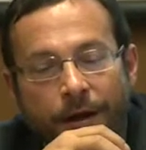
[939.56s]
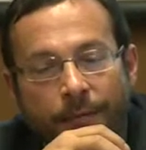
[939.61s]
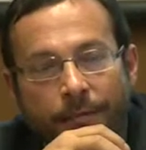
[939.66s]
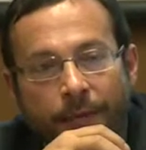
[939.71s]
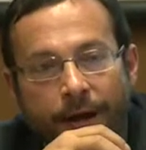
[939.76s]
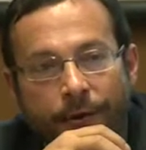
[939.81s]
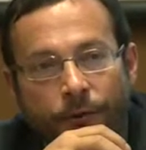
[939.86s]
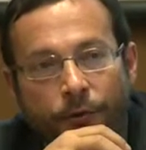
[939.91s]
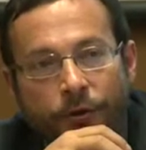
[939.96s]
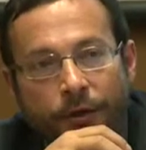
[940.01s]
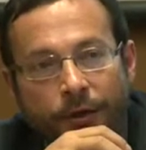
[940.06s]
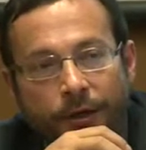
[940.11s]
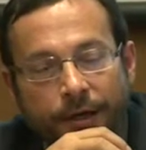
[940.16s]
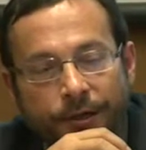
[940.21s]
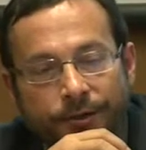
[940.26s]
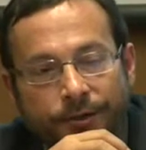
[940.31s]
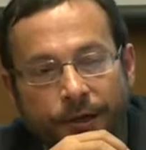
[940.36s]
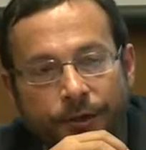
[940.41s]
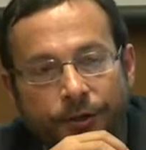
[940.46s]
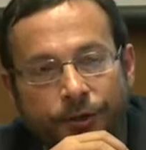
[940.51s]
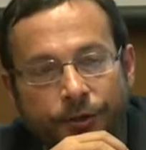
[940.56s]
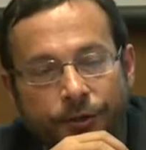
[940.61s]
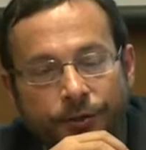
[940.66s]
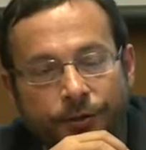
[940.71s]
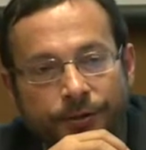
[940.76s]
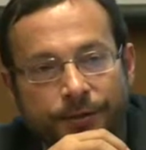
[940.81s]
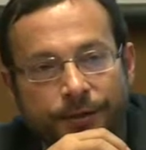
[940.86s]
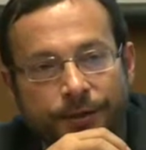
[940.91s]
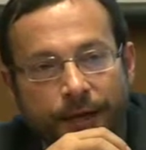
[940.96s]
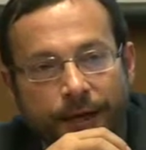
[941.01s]
by
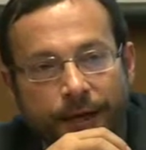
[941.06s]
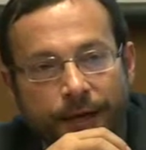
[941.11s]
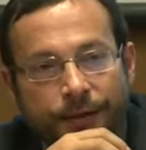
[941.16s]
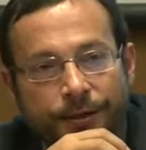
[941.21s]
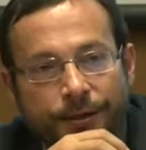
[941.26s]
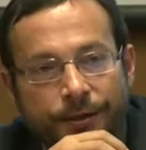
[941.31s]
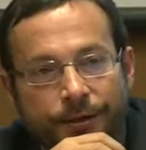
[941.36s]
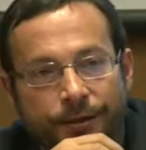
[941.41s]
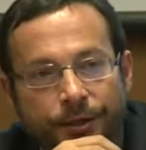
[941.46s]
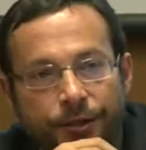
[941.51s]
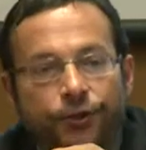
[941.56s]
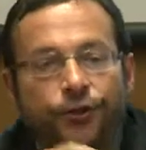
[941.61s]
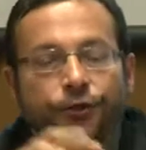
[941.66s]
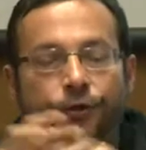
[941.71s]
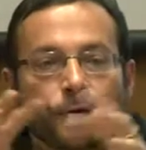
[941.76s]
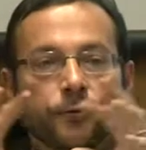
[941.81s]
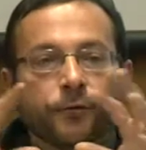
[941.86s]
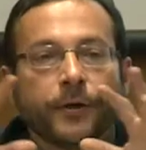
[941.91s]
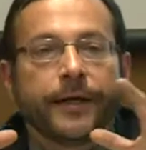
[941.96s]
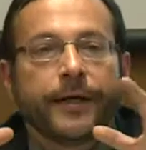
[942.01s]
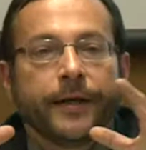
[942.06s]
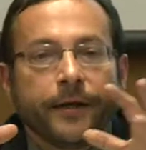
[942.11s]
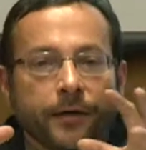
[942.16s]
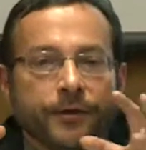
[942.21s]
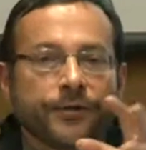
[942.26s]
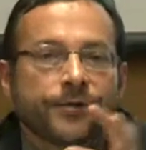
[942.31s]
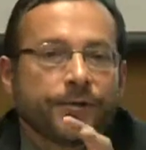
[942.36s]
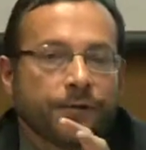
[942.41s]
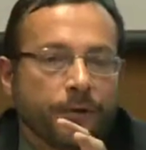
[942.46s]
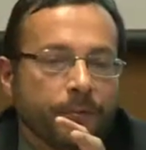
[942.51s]
organizations that de jure
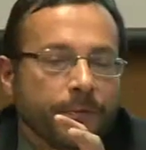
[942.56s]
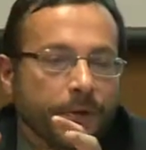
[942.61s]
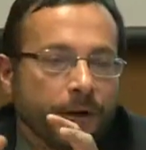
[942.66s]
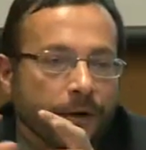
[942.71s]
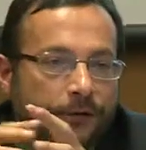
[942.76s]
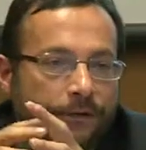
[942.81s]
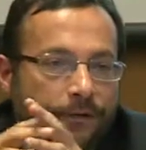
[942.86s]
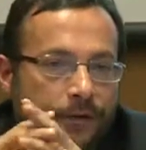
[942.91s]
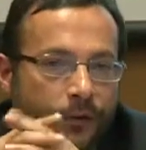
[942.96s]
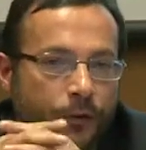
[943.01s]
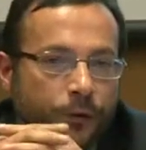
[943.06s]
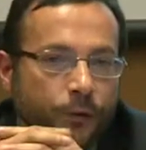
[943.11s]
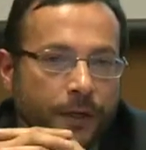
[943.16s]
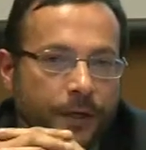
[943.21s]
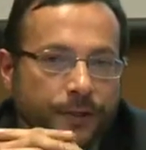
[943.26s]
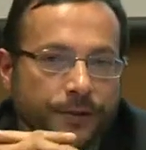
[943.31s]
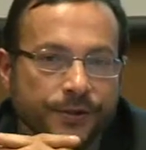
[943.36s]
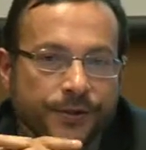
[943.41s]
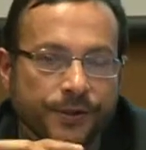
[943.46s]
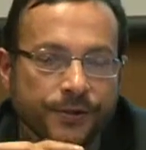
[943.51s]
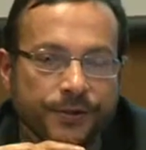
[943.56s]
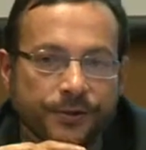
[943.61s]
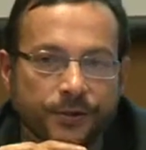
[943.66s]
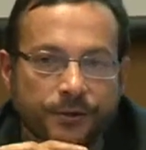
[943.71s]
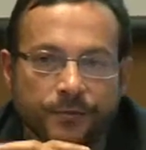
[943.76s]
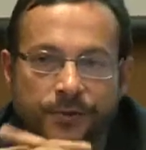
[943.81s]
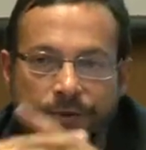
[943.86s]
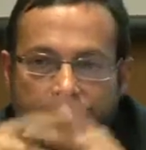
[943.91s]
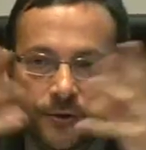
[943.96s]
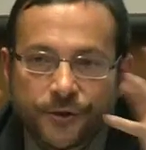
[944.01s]
are still part of the UN
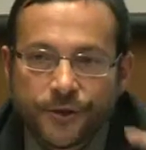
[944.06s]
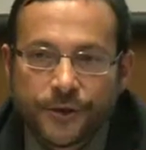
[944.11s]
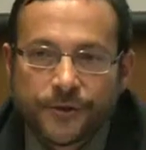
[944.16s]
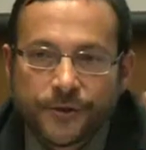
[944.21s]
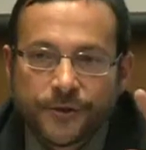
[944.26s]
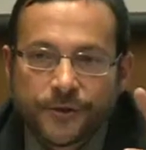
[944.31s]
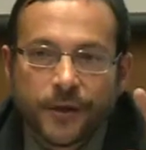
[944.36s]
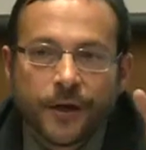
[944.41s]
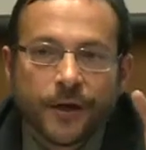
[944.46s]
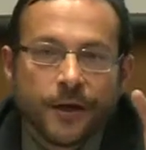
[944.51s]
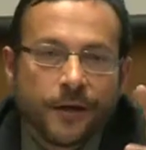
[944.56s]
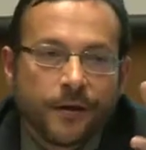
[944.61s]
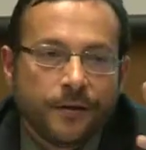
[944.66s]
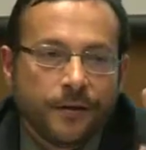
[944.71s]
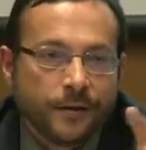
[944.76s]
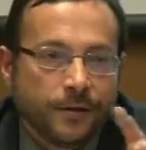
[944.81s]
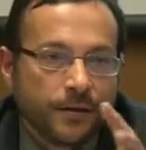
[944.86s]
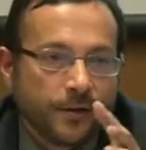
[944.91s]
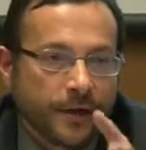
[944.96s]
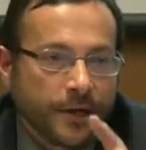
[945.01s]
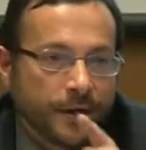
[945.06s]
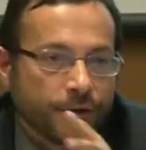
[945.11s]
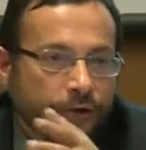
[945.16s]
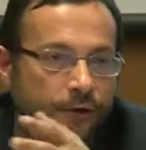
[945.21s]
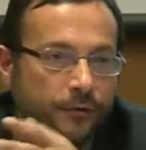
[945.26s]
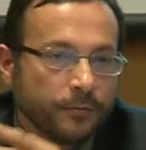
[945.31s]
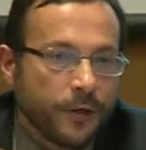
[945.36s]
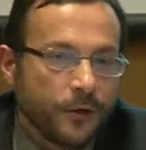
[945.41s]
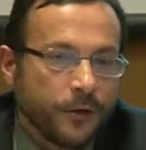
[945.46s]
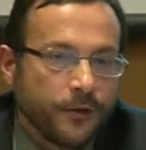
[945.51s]
system, such as the
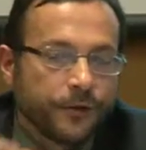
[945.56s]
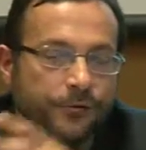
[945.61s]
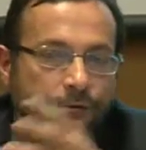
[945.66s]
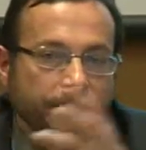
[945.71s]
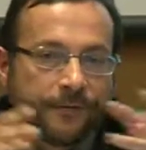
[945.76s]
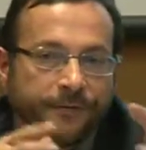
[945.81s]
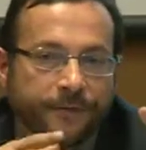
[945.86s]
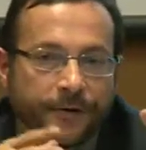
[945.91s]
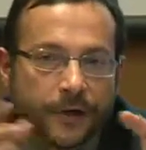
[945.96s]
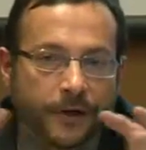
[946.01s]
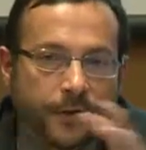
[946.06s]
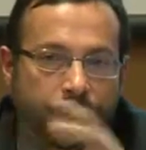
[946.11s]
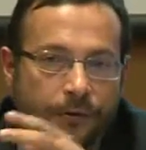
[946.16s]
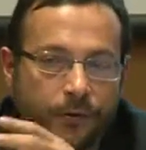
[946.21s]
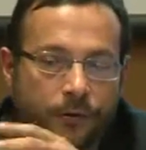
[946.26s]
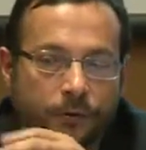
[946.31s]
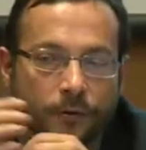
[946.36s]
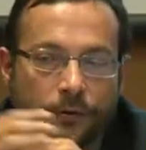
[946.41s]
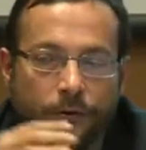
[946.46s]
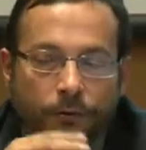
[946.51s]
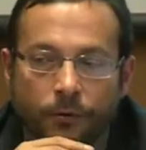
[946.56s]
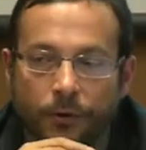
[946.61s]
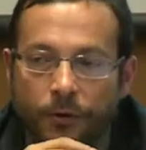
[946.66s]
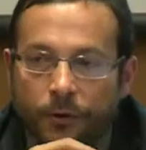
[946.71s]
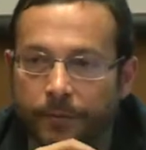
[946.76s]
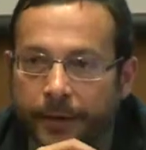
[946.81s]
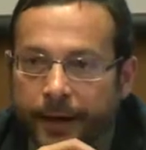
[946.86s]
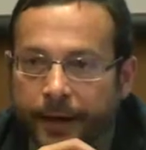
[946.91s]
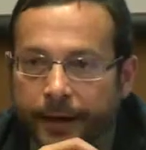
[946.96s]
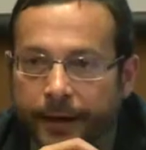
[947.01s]
International Monetary Fund or the
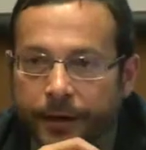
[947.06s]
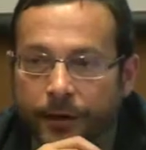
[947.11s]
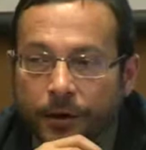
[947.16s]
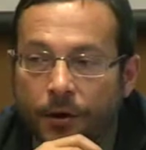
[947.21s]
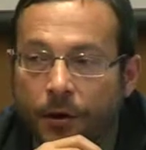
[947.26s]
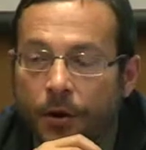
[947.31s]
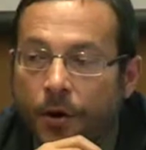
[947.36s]
World Bank,